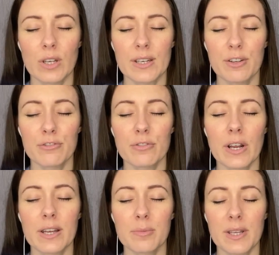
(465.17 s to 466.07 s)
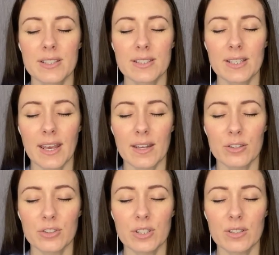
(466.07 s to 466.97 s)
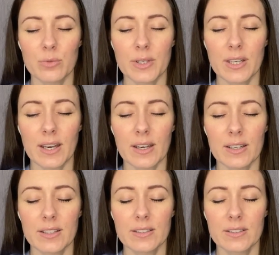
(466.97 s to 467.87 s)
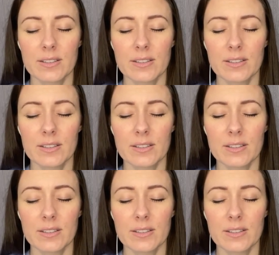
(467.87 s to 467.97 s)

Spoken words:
any fragmented energy that we carry